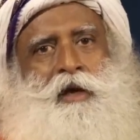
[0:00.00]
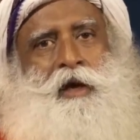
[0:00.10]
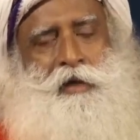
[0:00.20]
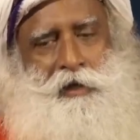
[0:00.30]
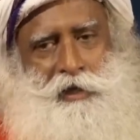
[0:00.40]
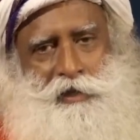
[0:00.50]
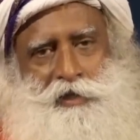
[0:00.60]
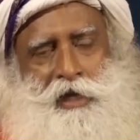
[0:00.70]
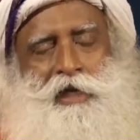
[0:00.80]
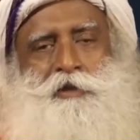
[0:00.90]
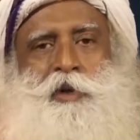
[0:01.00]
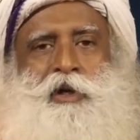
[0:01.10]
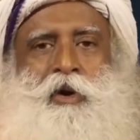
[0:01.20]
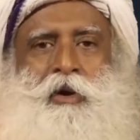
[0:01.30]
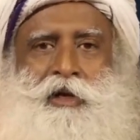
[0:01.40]
agriculture has been
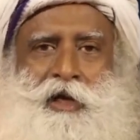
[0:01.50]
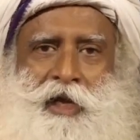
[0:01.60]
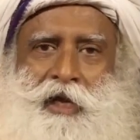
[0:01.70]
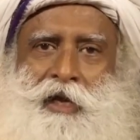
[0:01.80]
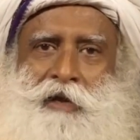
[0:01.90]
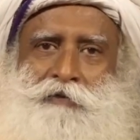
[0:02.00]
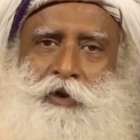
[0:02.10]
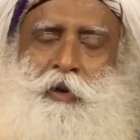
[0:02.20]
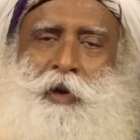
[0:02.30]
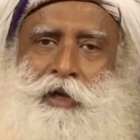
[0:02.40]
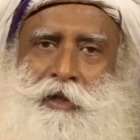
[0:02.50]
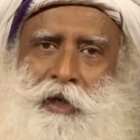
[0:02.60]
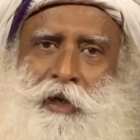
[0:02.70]
on here for over,